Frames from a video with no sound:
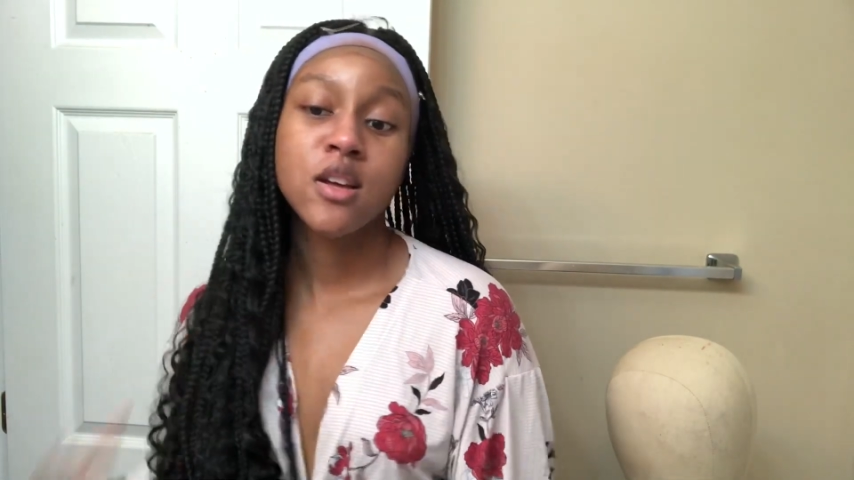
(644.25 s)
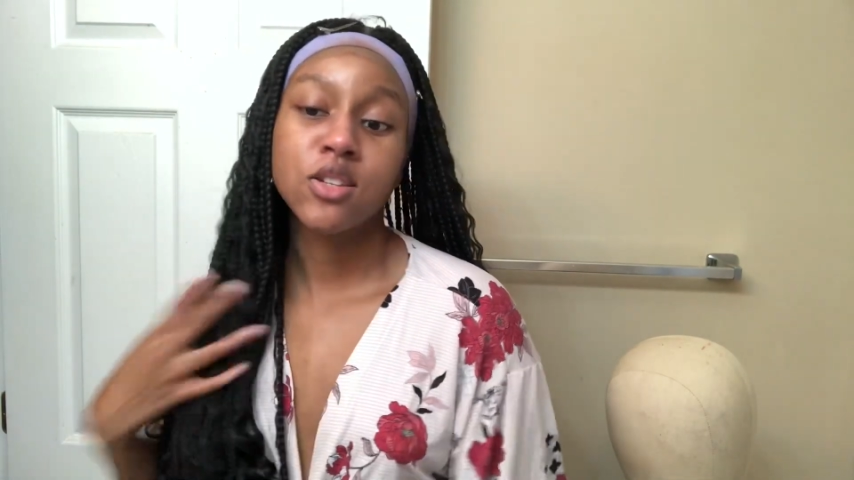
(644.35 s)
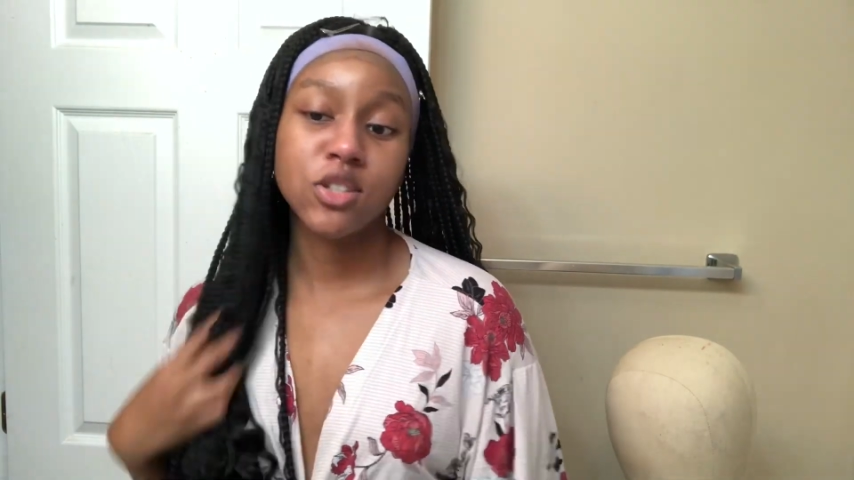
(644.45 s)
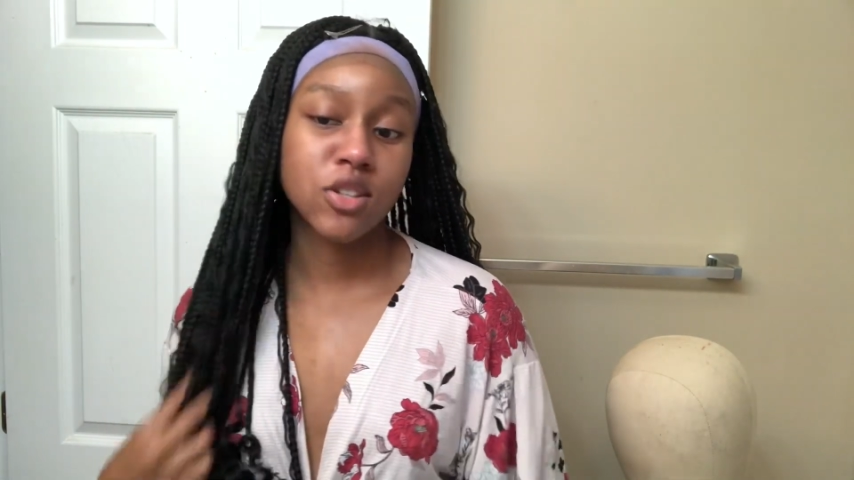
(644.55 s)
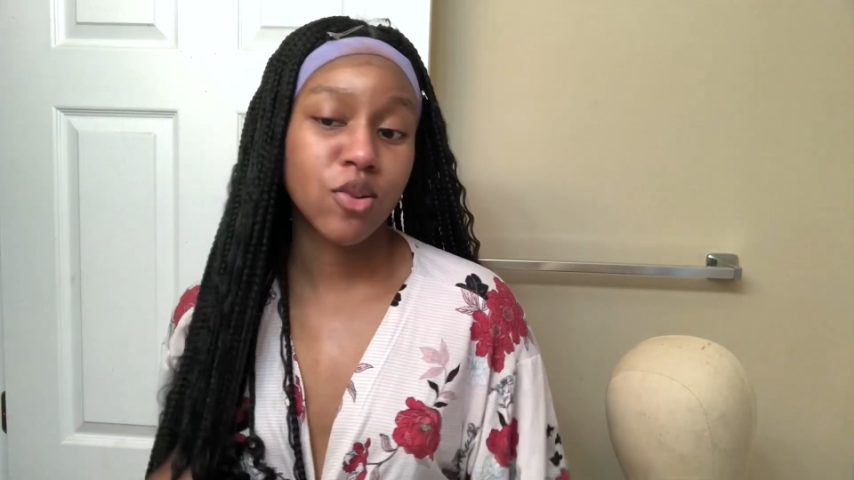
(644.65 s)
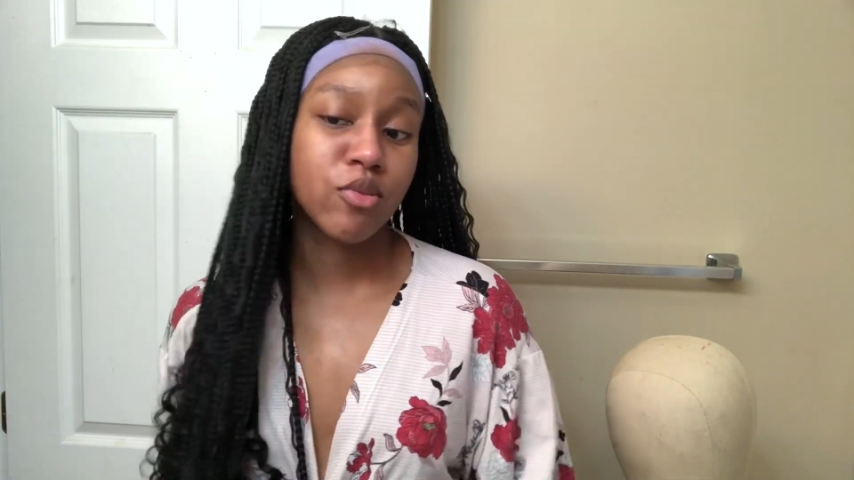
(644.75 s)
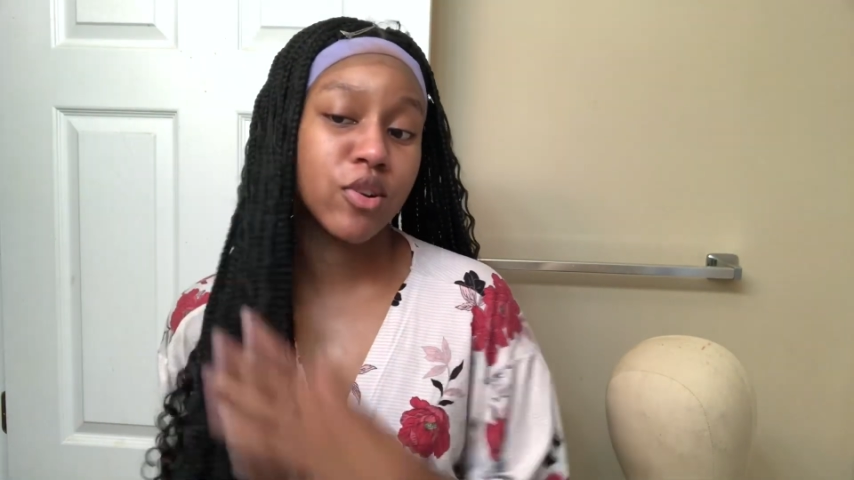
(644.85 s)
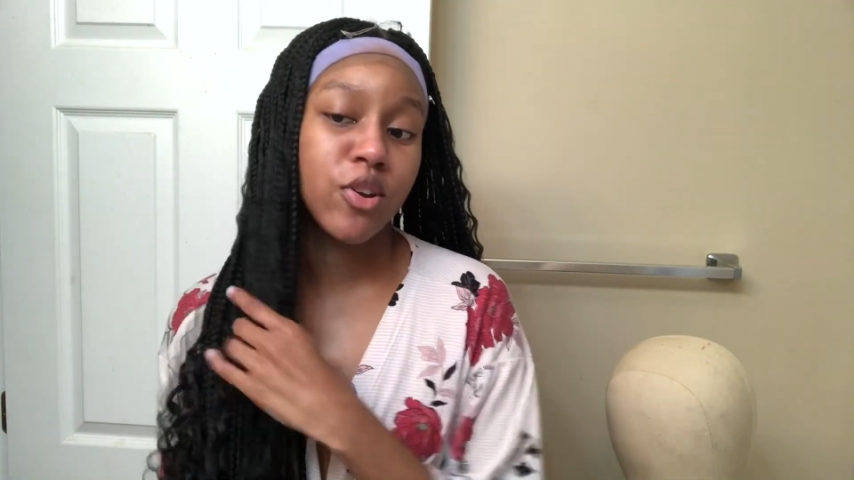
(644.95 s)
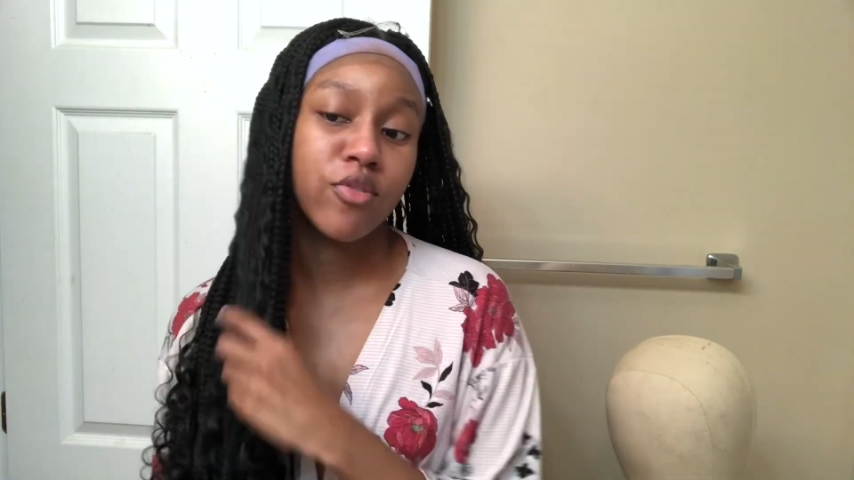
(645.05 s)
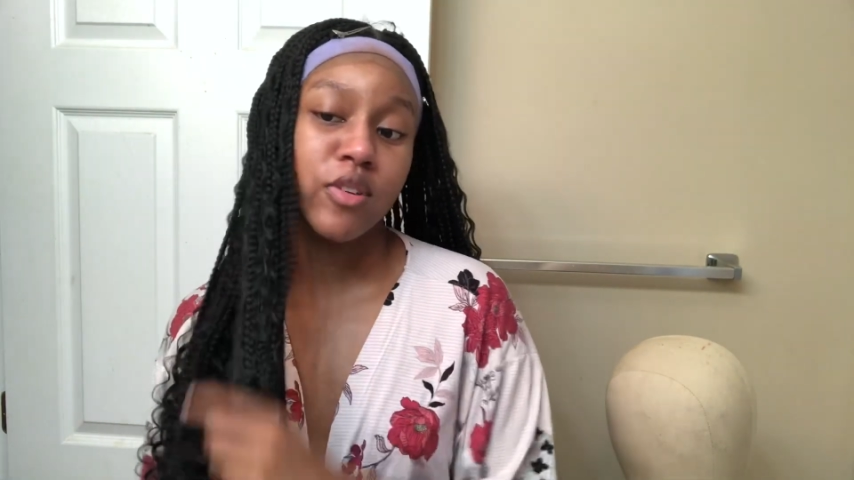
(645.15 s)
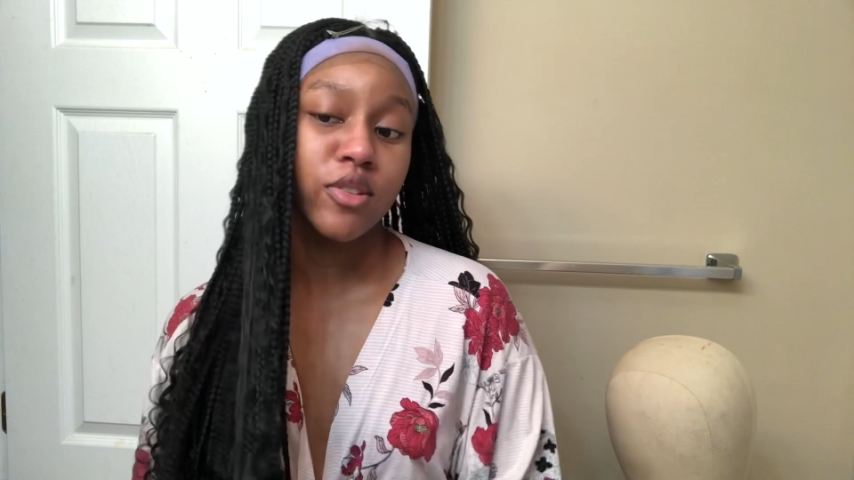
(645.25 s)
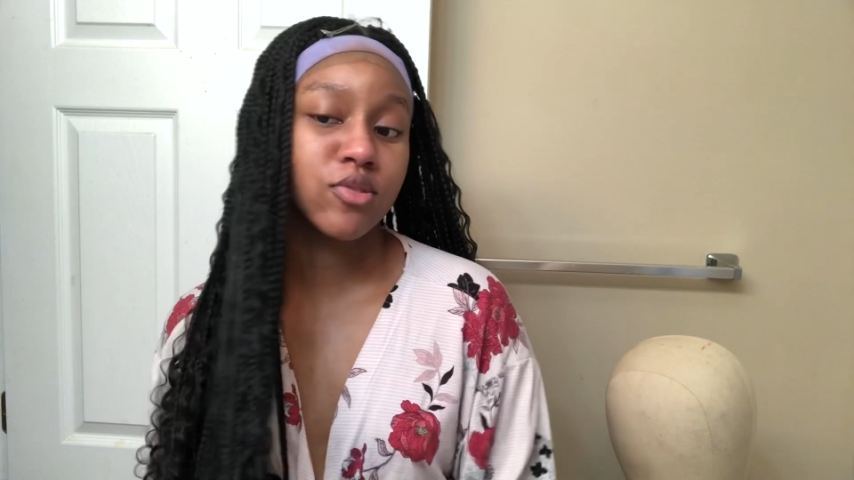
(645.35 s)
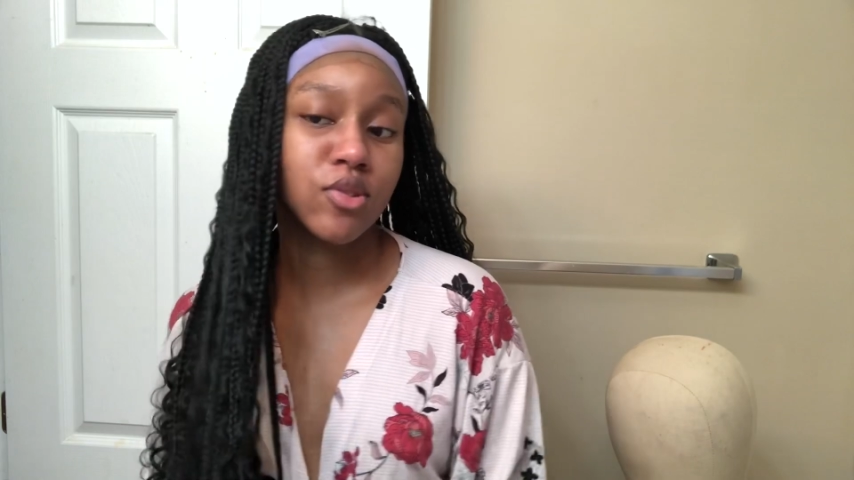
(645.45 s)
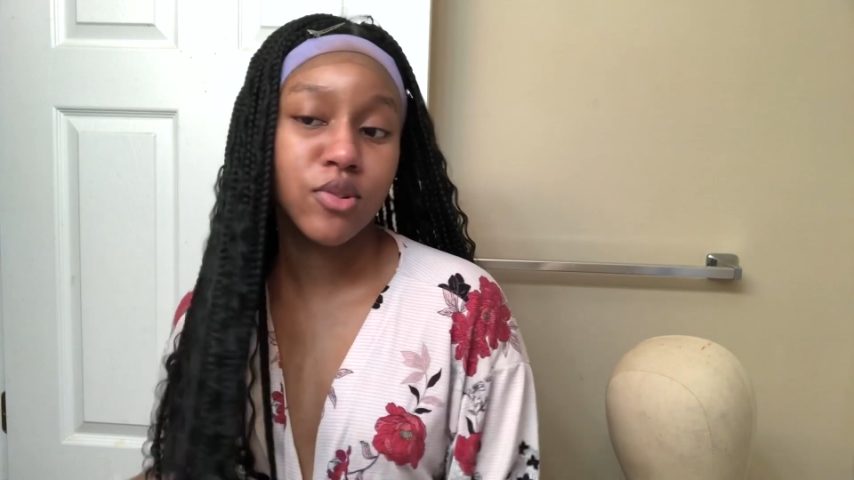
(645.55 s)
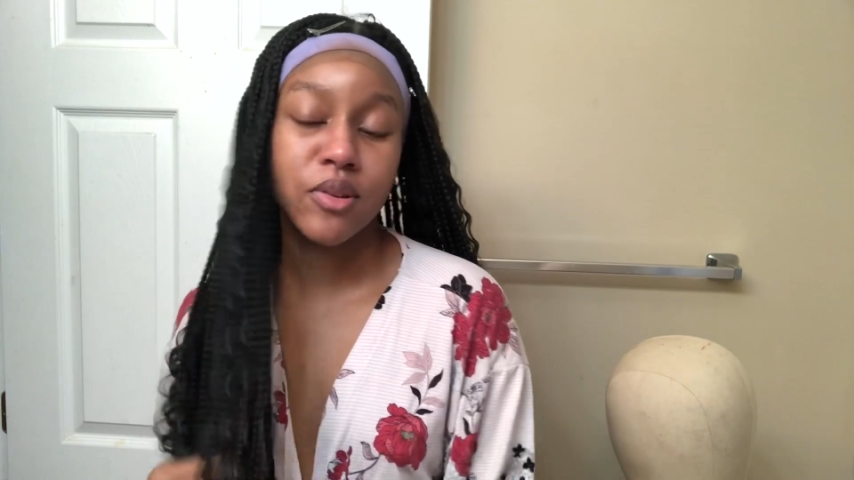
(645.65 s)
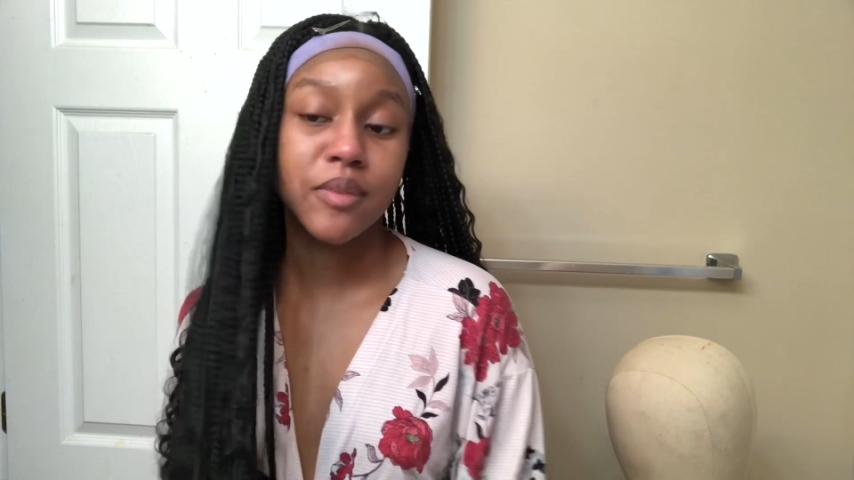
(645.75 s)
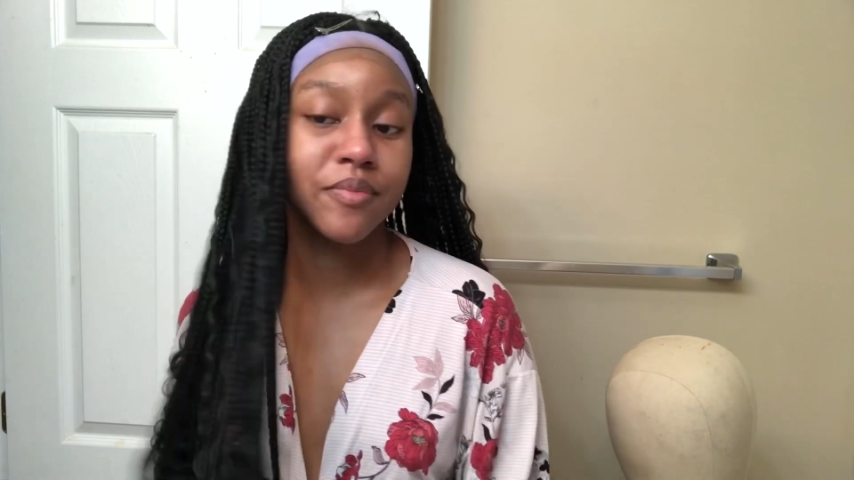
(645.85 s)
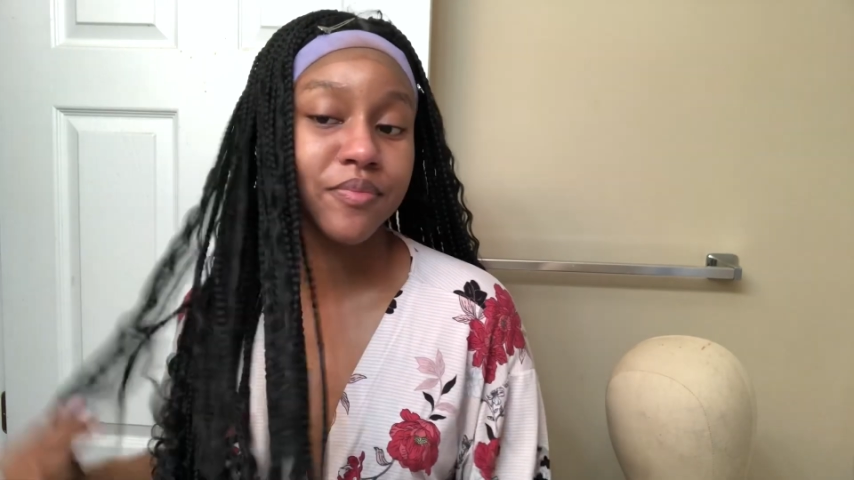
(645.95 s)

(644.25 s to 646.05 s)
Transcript: Just don't run your fingers through it.